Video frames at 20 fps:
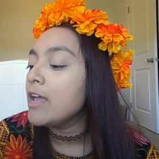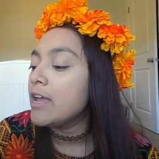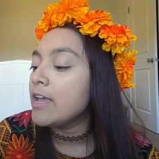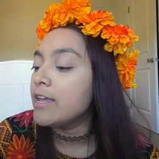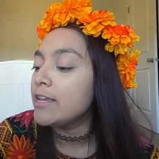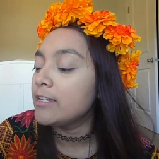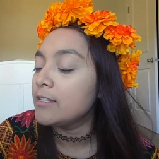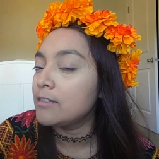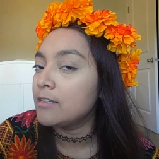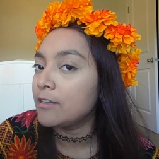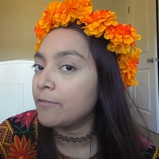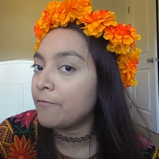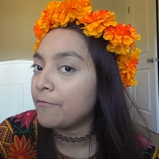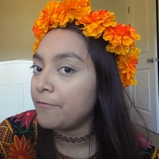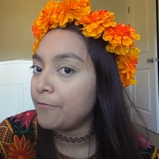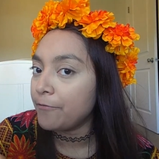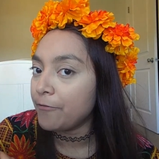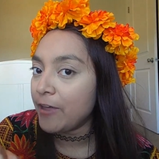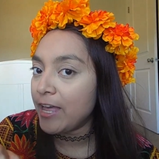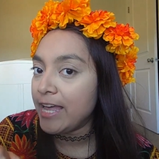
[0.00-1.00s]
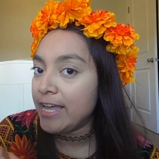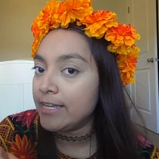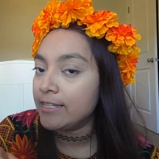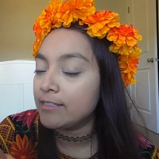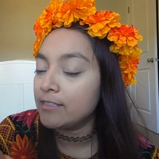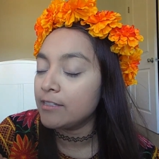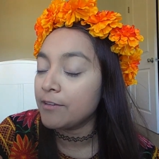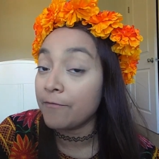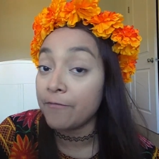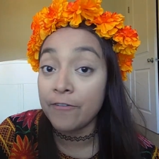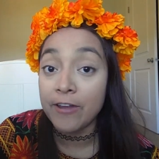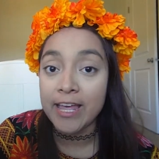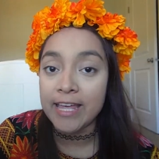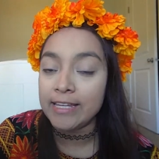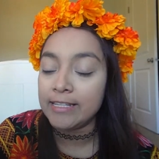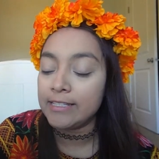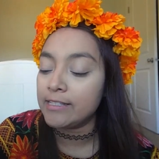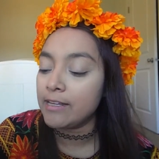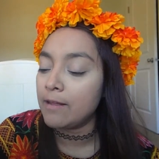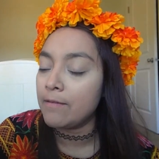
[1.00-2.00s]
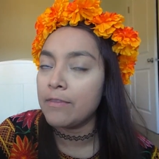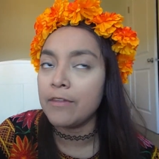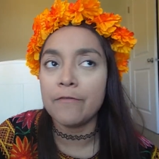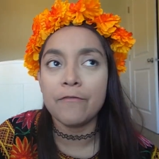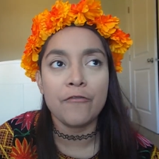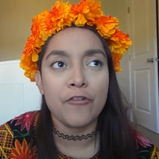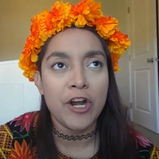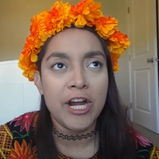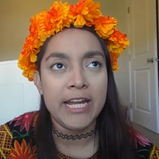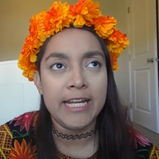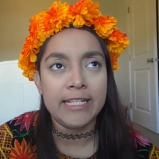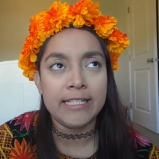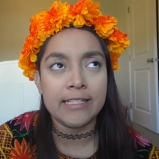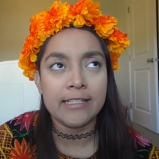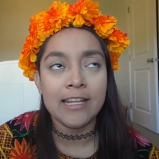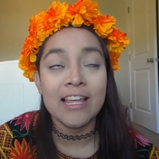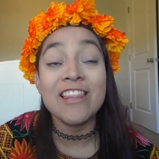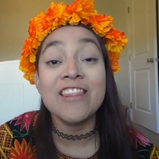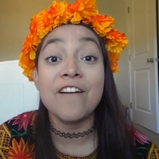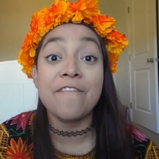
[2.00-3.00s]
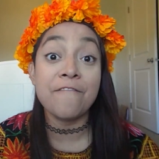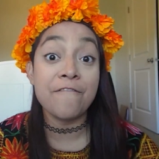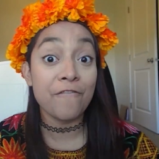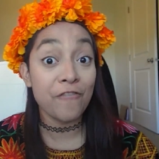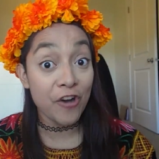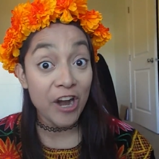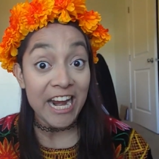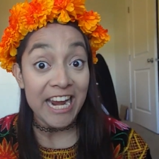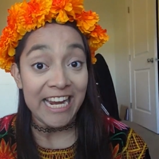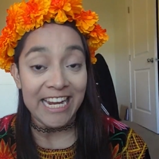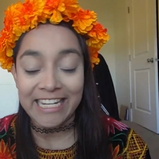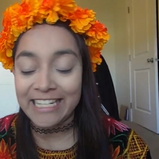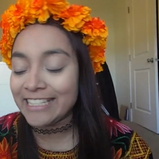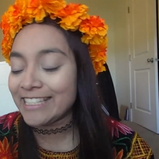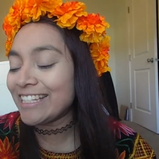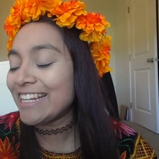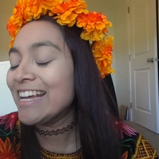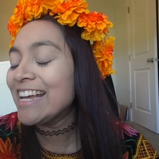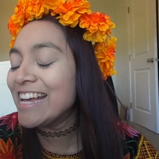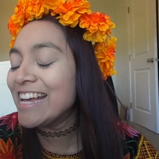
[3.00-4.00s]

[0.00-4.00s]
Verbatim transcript: is the phrase, the phrase, the phrase, the phrase,